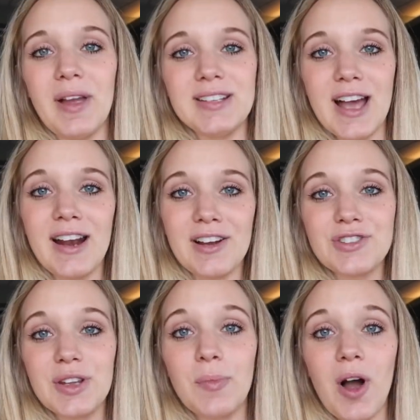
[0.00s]
My dad
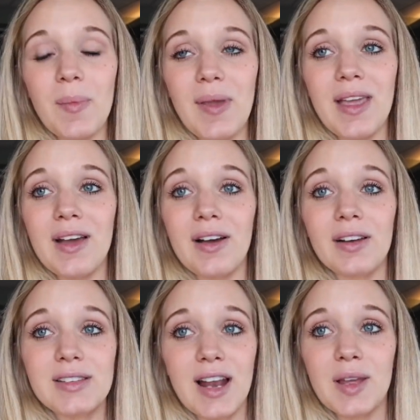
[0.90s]
actually bought me
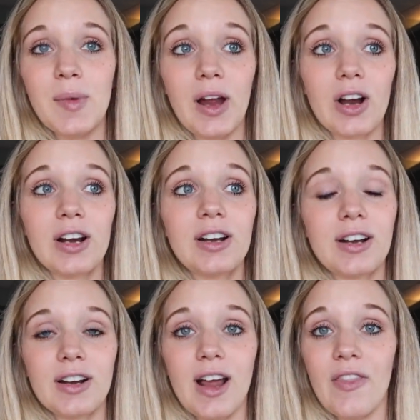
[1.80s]
a teddy bear
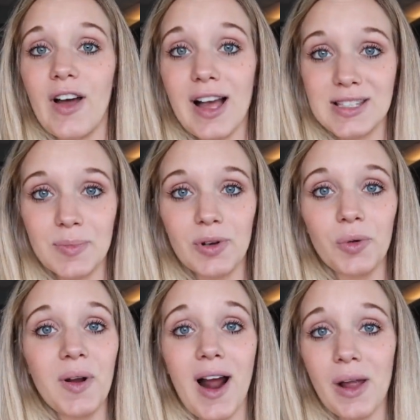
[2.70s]
at the
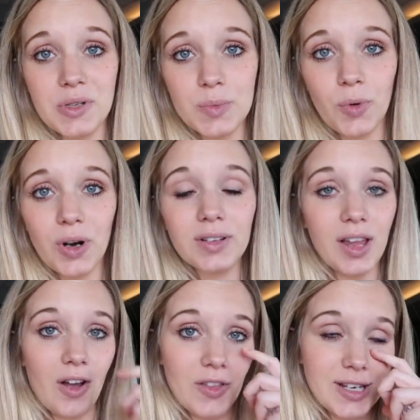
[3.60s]
hospital when I was born,
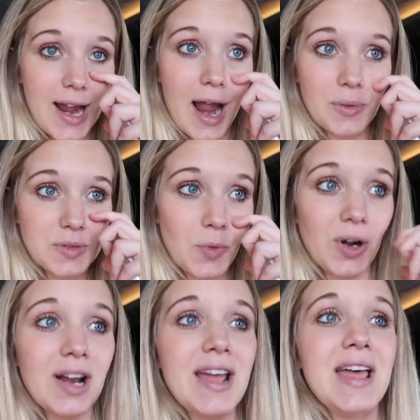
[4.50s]
like on the day I was
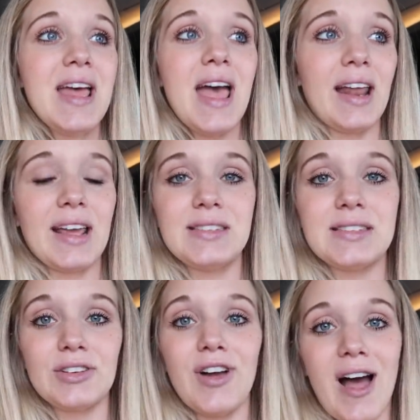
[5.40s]
born, and I
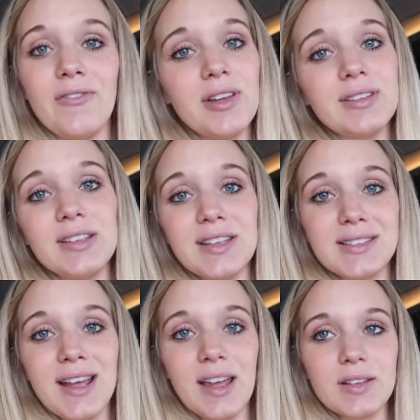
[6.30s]
still have it to
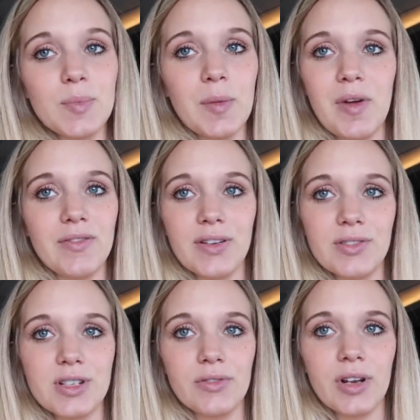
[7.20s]
this day. It's been my
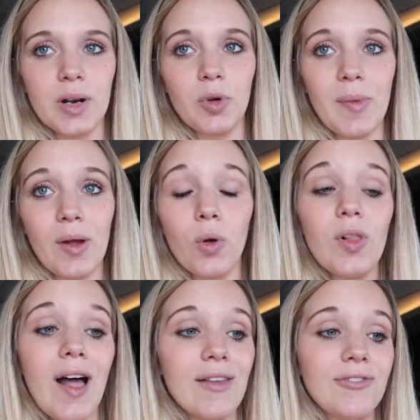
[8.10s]
favorite stuffed animal my whole
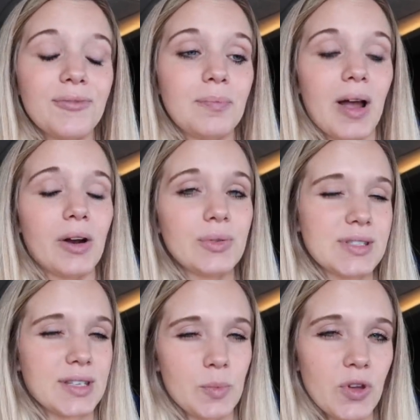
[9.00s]
life. I don't
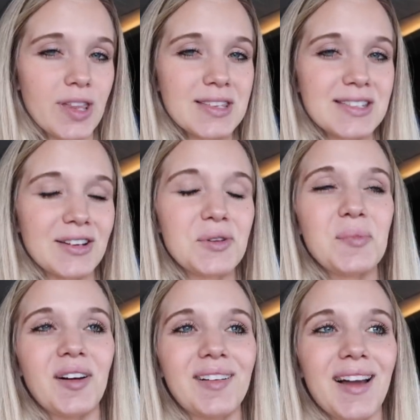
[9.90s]
sleep with it still,
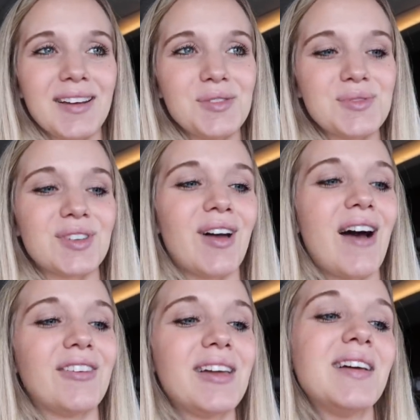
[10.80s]
but I do still
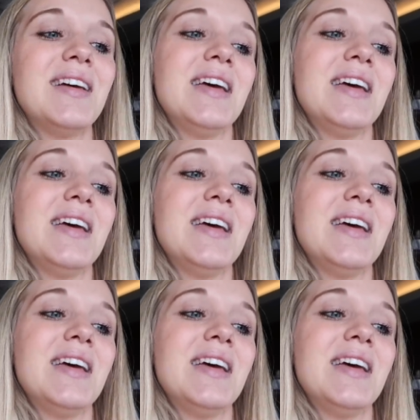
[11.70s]
have it.